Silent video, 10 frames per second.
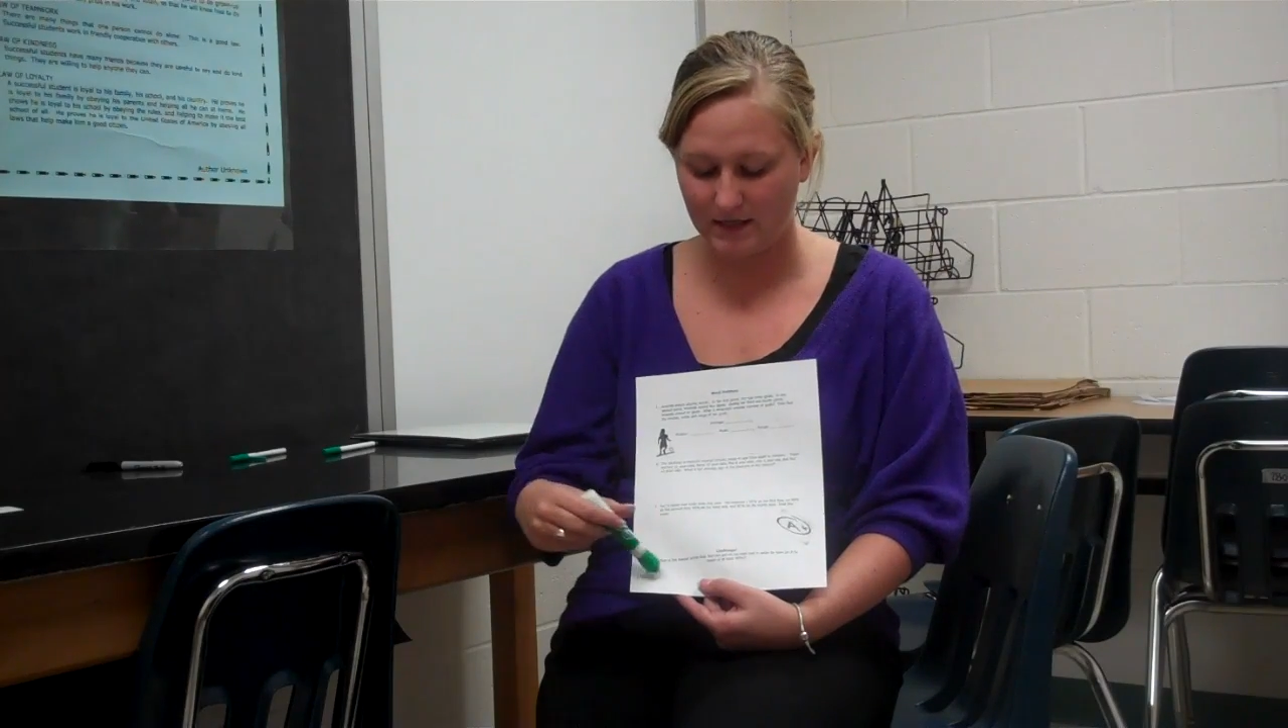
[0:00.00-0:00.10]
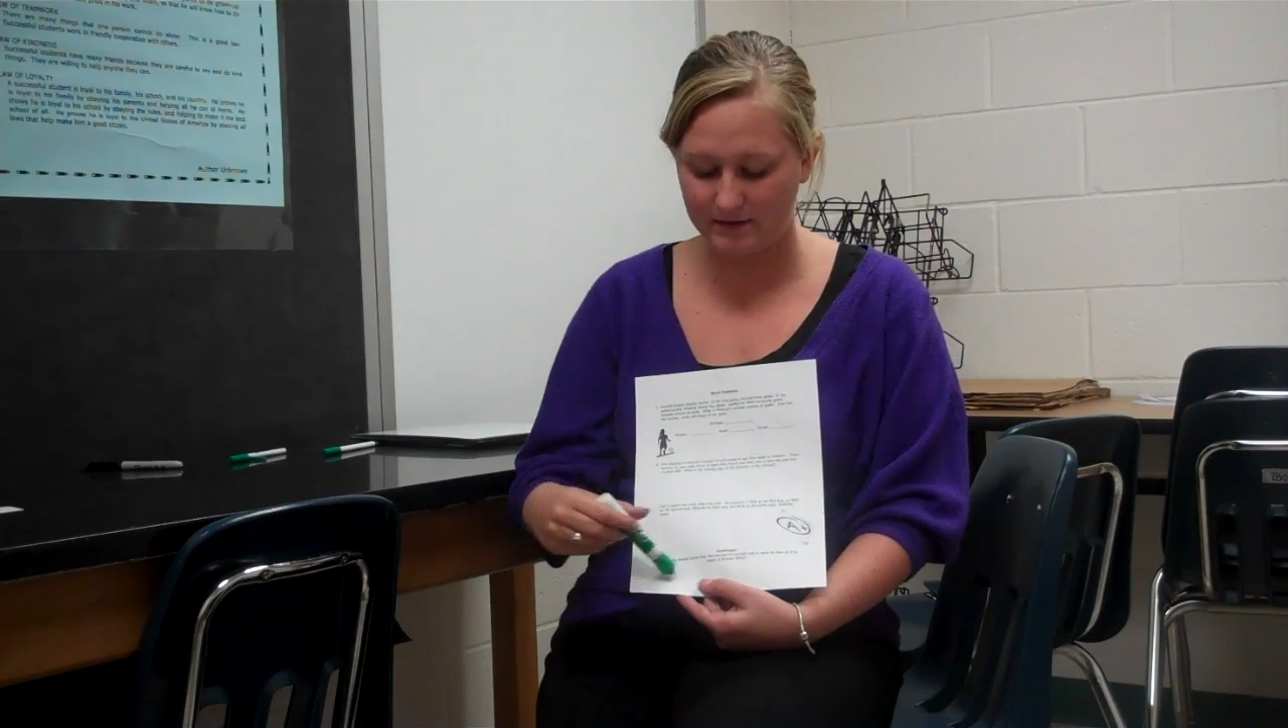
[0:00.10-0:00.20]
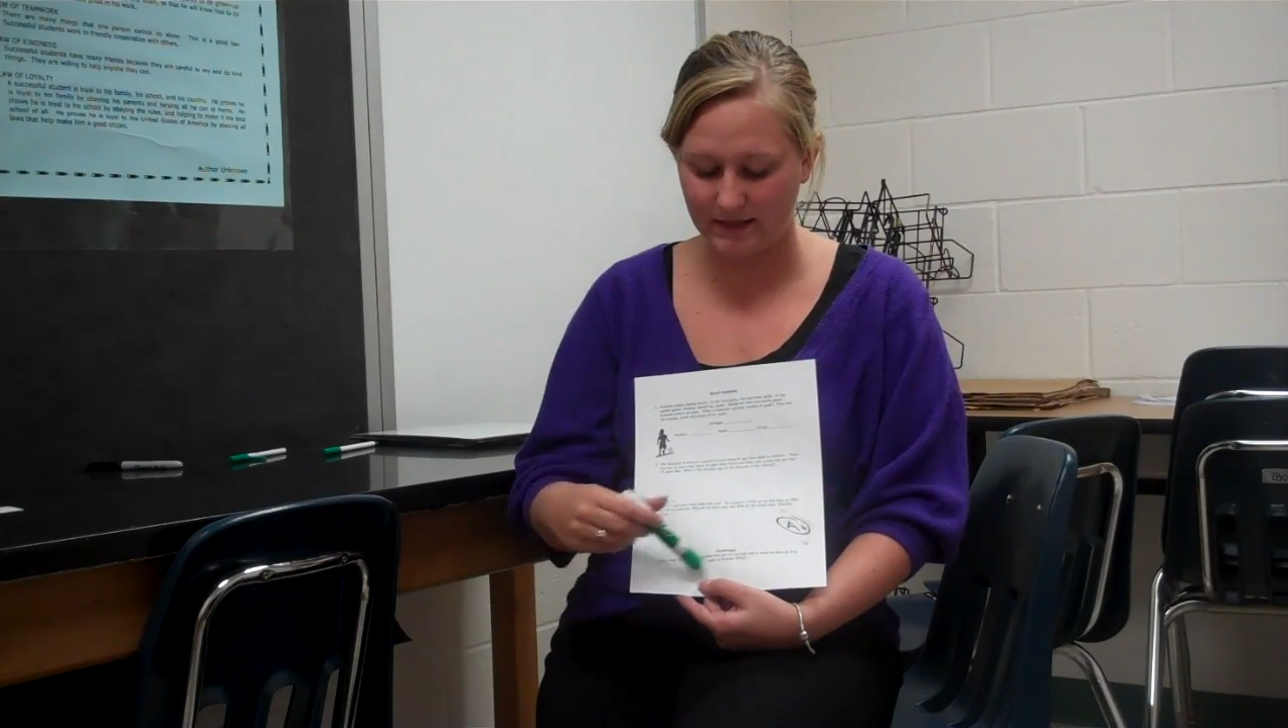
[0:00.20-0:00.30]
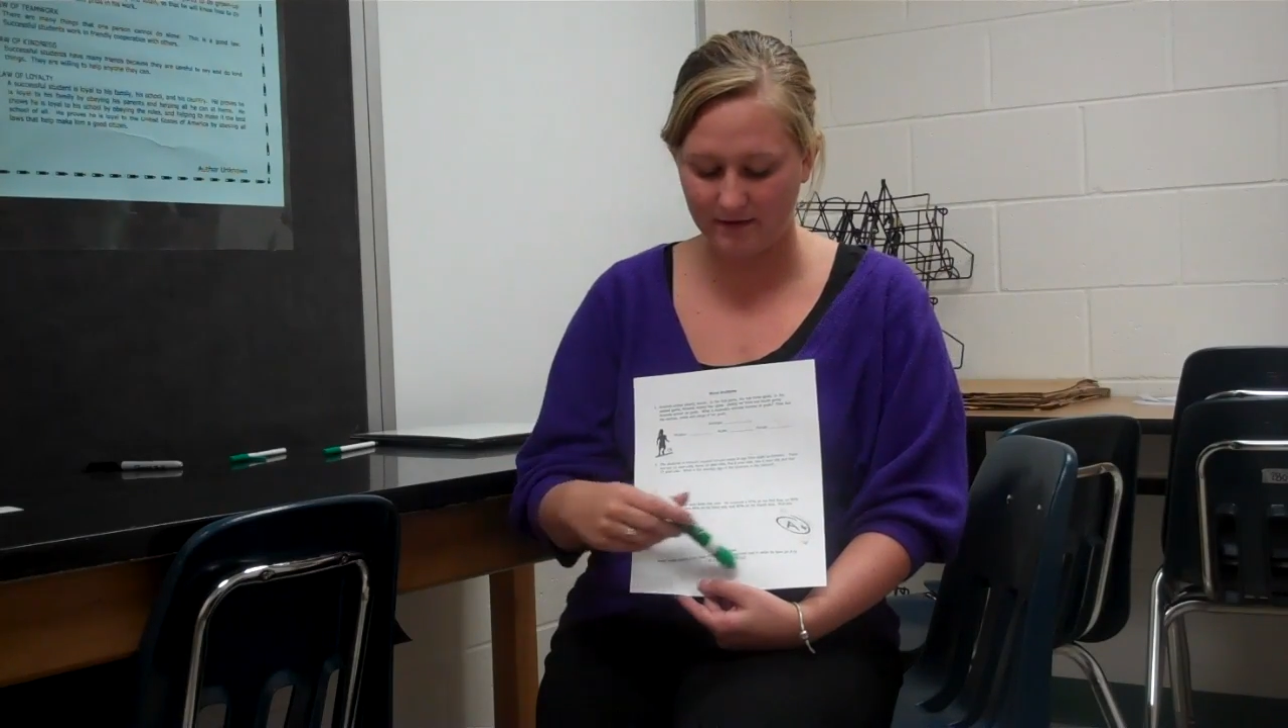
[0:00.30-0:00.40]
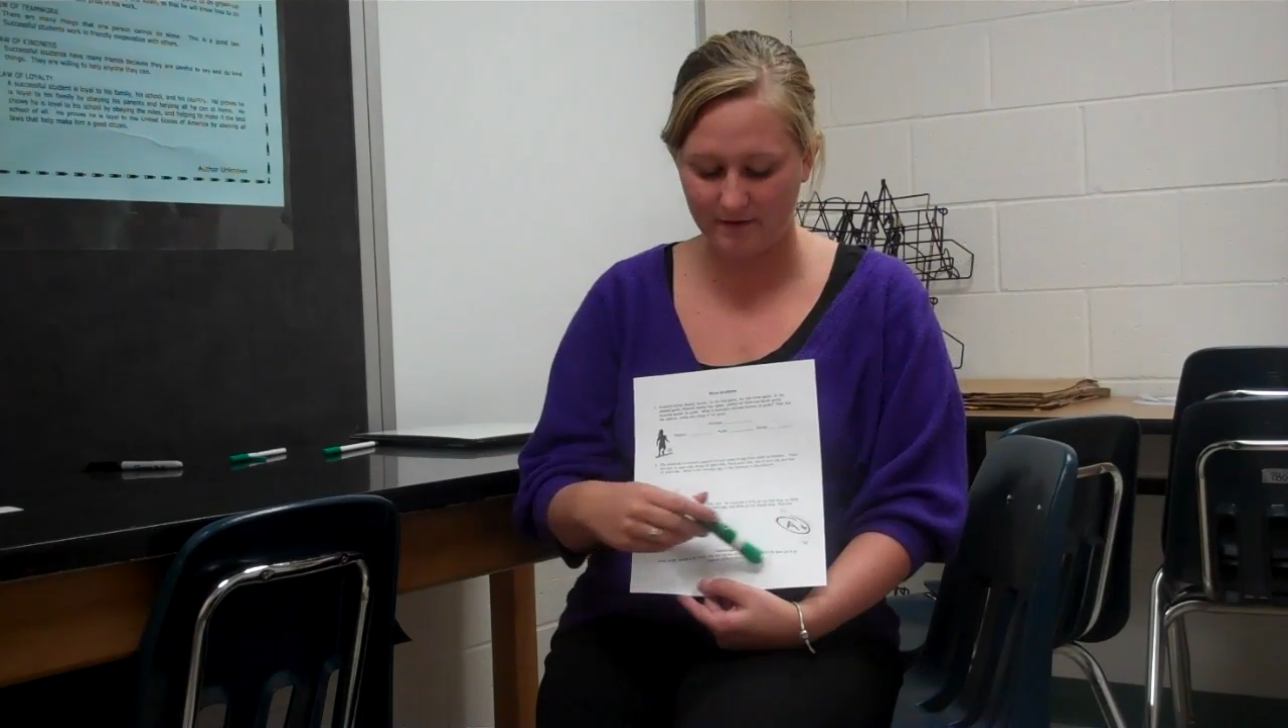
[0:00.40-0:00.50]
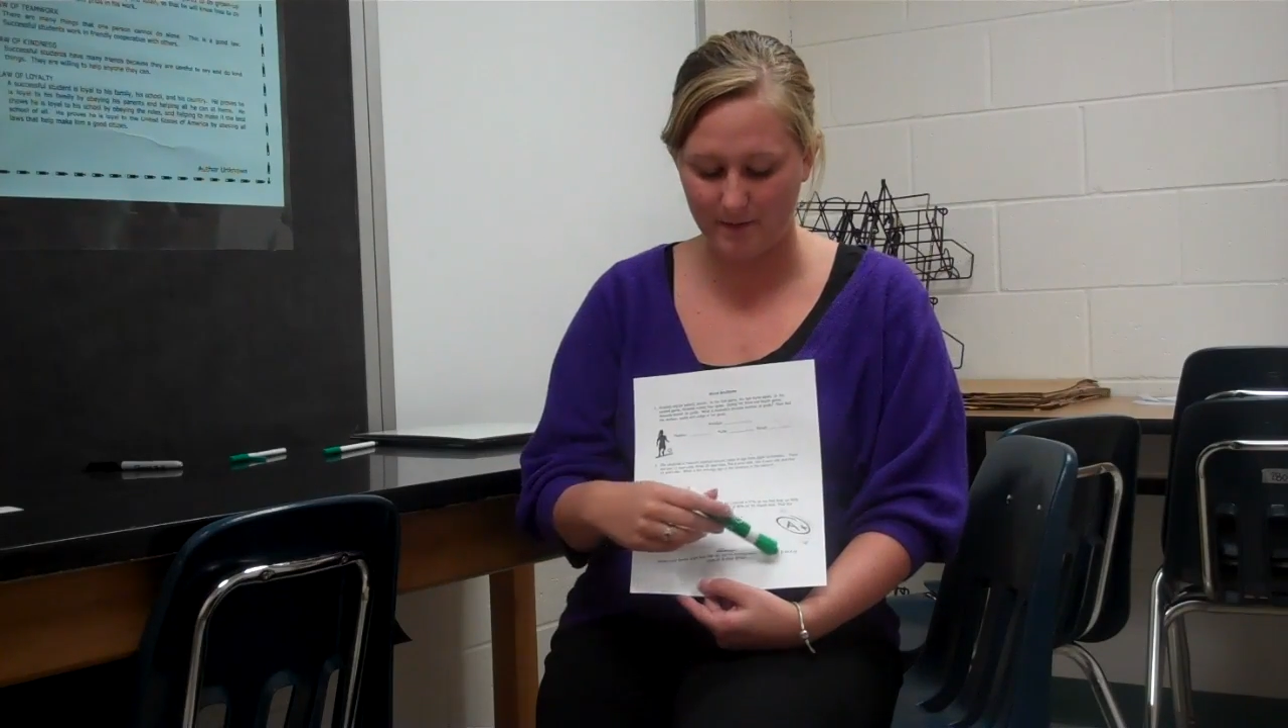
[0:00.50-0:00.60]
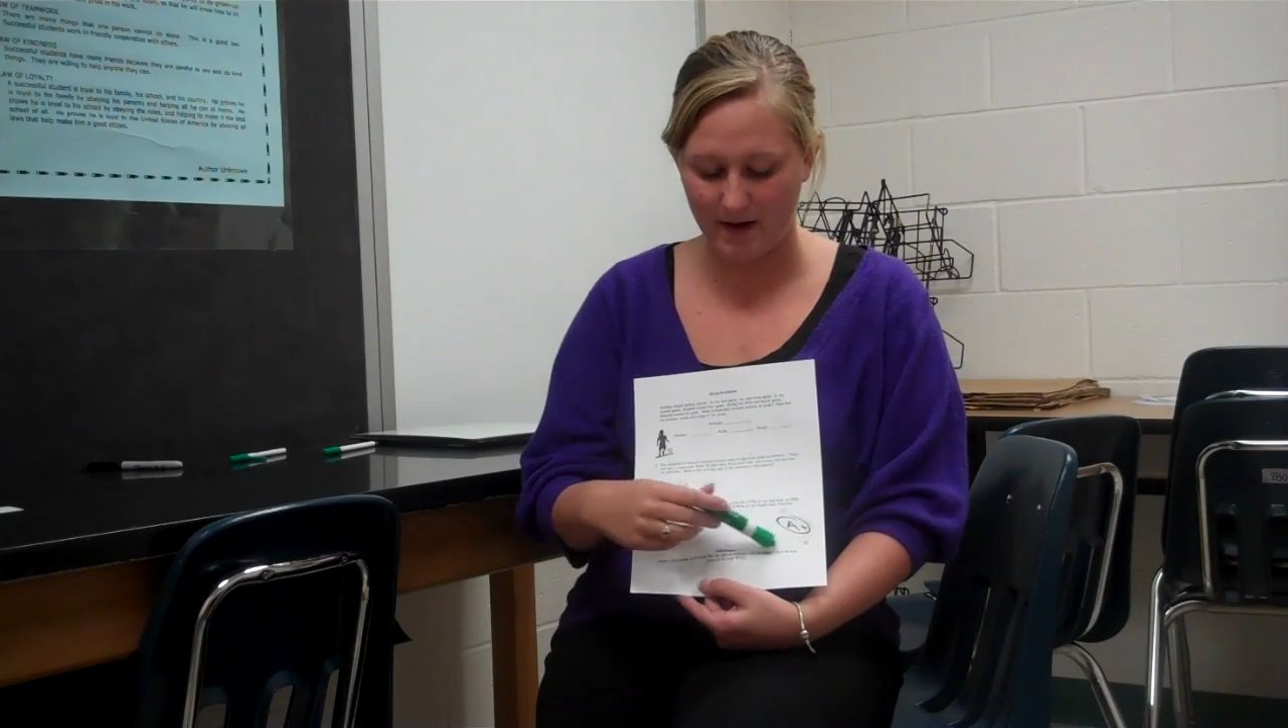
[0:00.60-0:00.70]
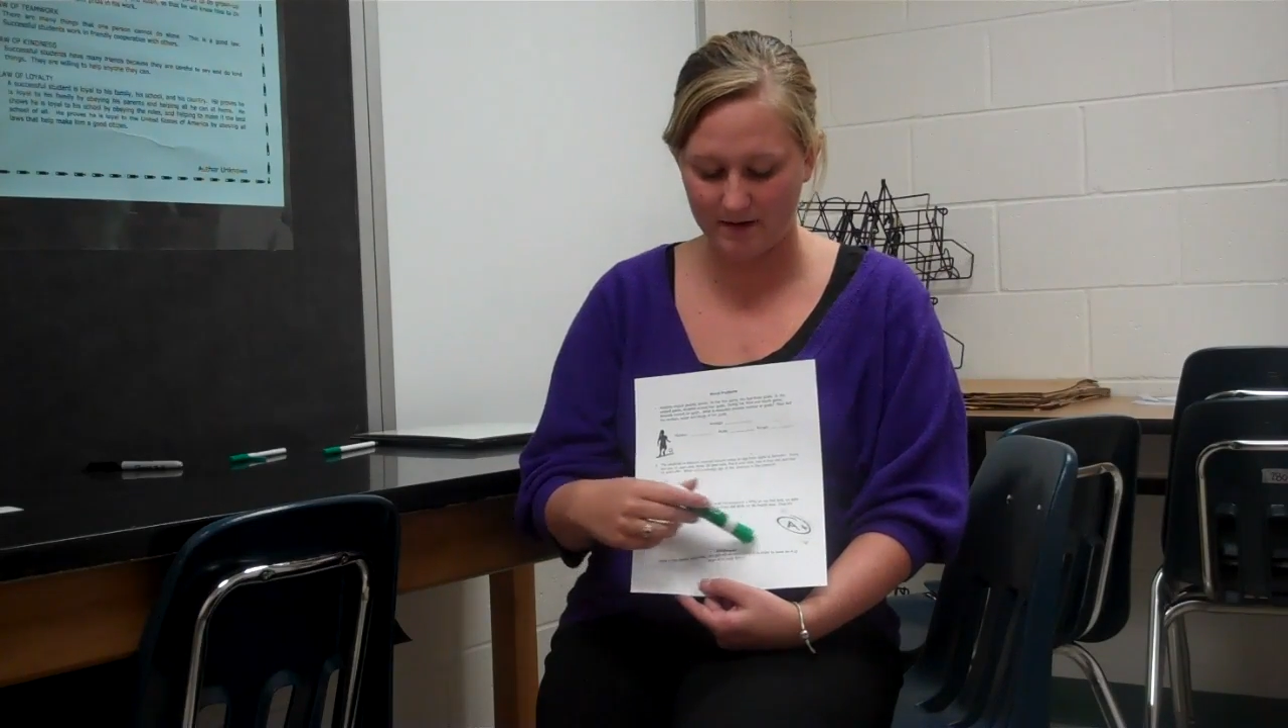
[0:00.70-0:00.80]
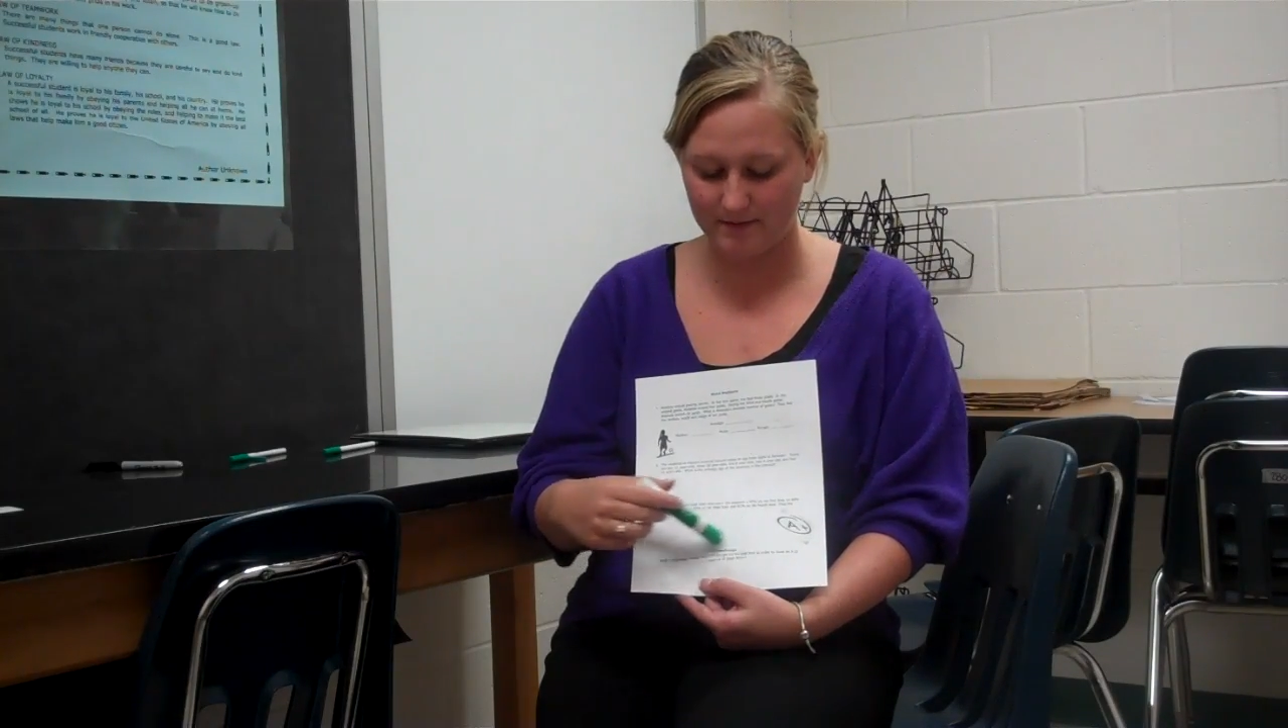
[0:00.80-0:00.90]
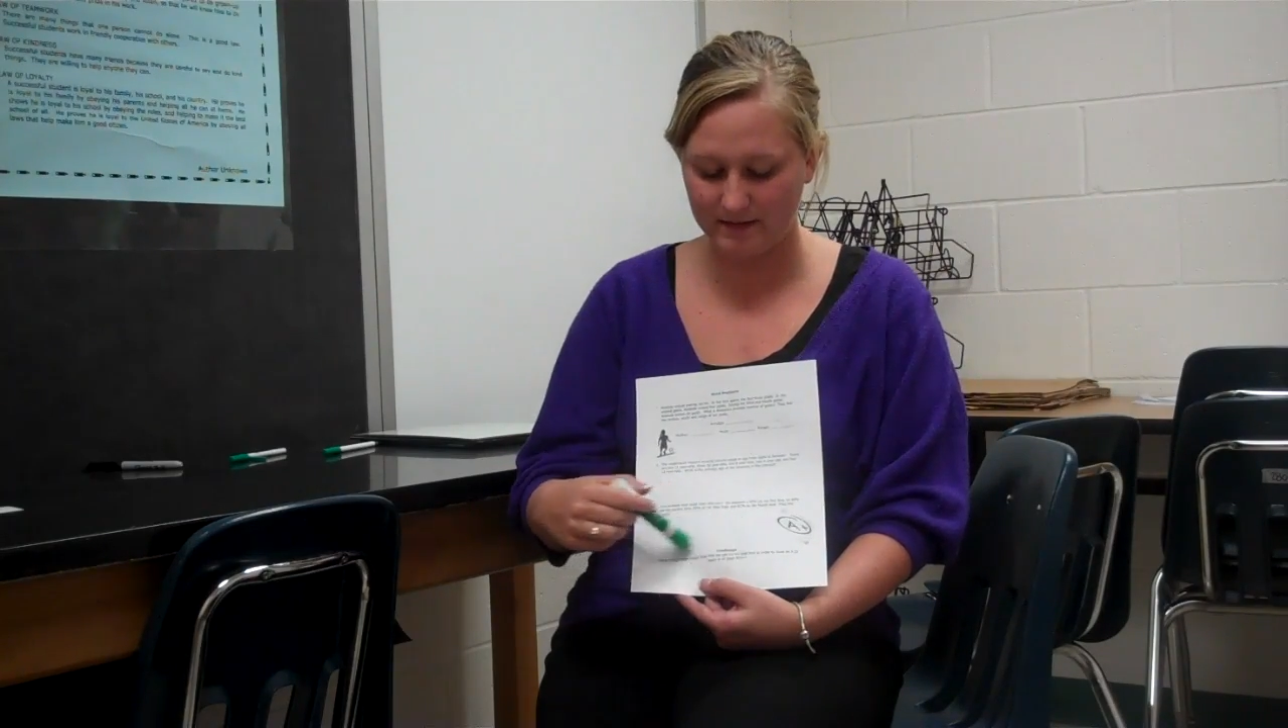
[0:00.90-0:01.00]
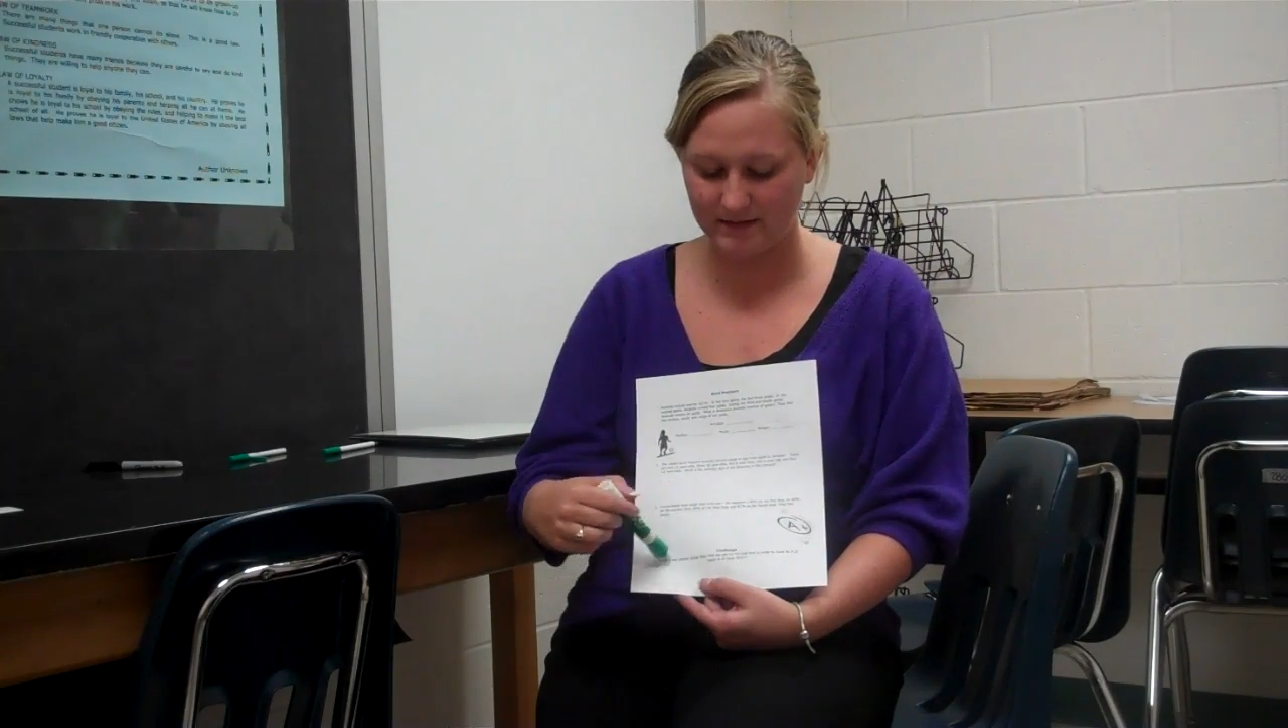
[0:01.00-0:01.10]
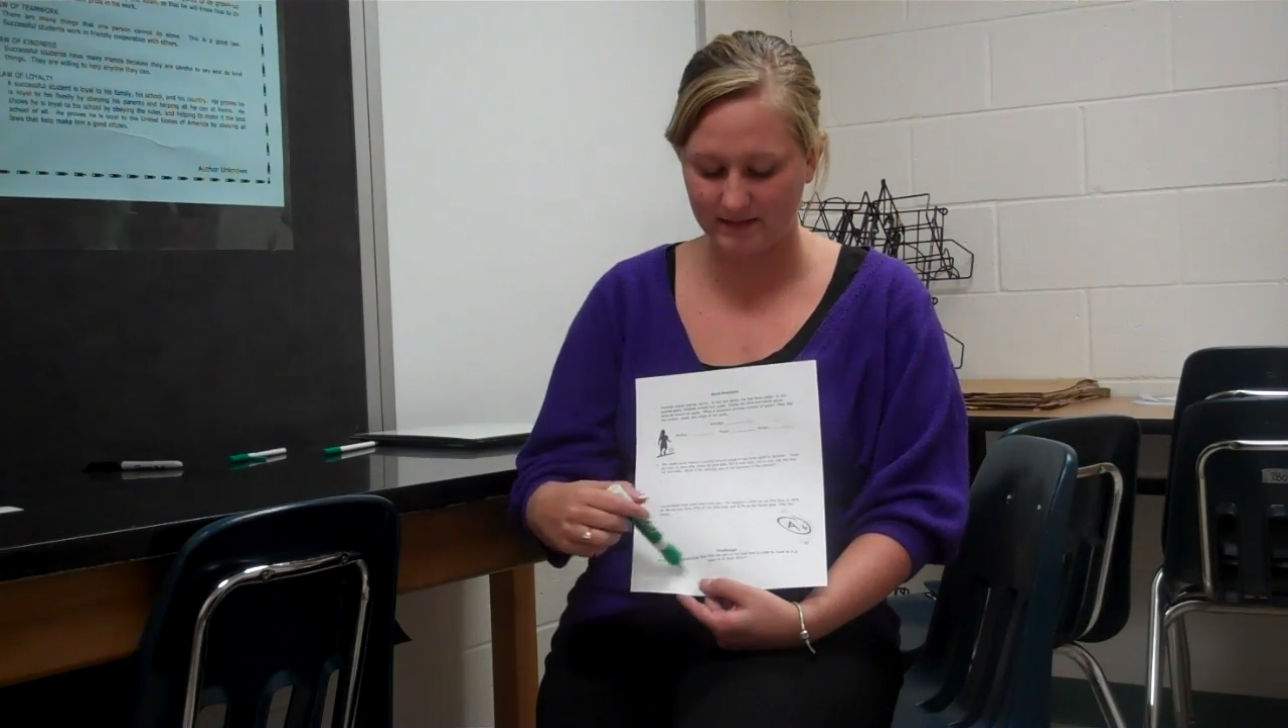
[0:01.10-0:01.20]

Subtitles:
Now down at the bottom it